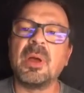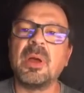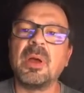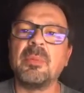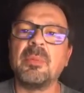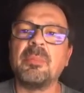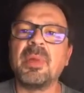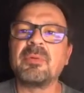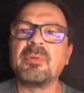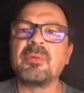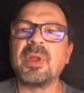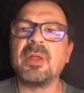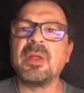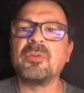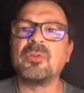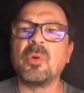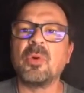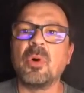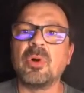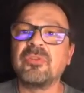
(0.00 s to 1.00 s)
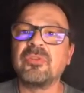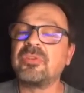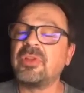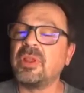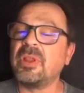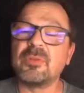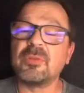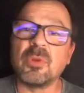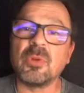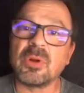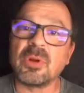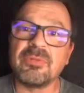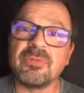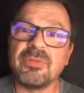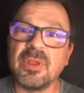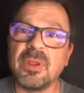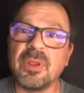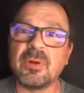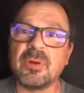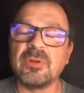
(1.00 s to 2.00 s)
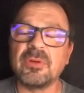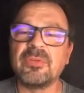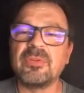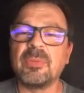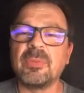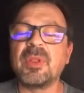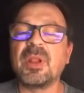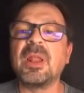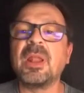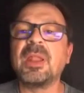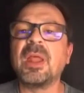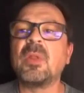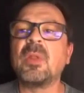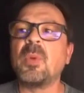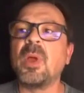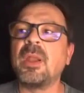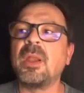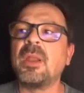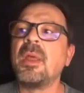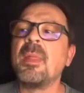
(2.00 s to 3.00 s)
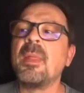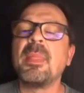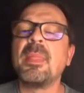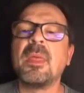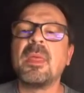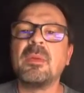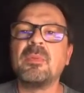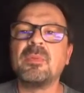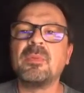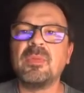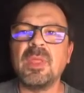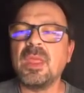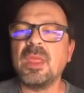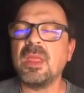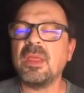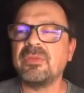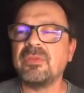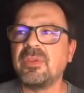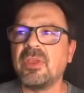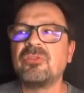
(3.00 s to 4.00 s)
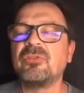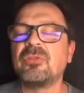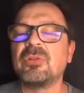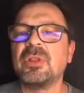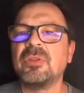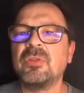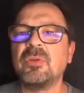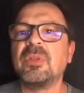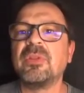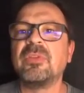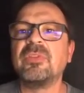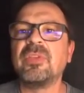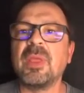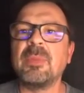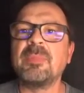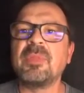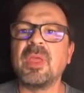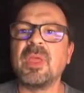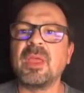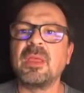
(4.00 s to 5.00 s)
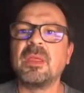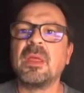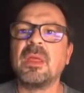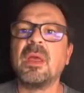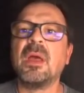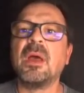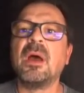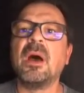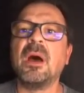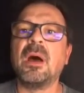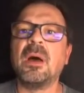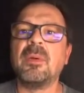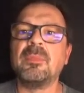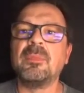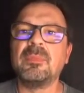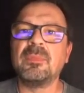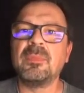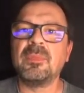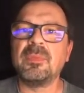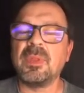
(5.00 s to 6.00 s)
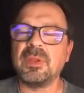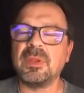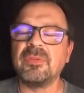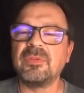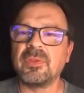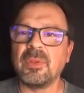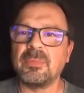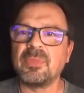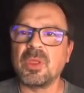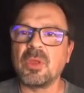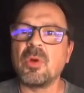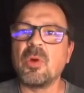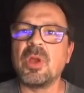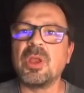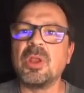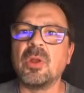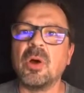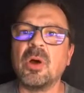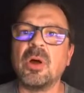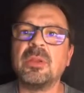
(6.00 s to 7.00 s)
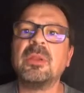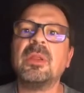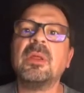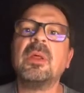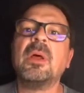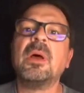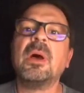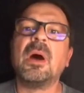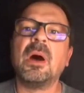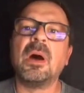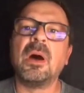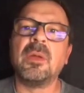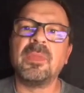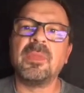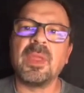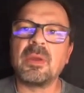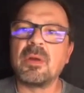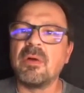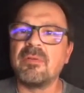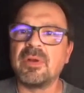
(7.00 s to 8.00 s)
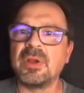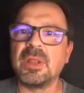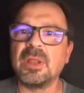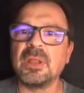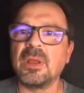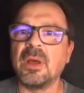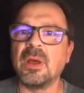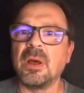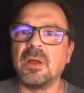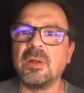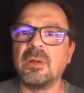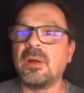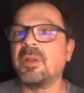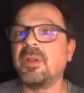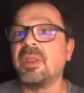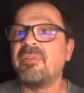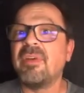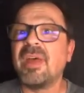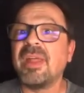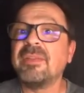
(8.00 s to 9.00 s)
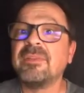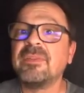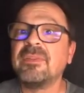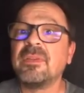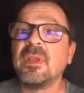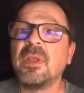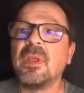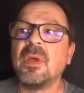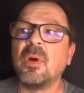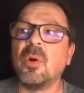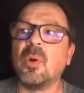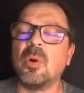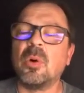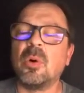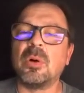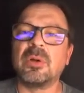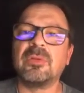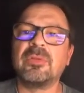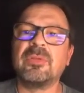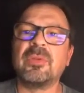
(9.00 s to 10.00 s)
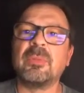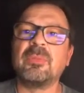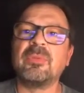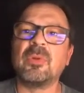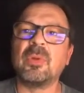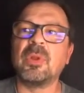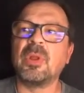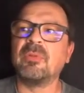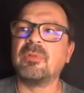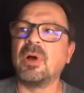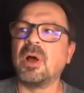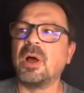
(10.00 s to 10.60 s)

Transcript: background or street photography or something like that, where they essentially do the same thing. There is something going on. They're covering an event or some sort of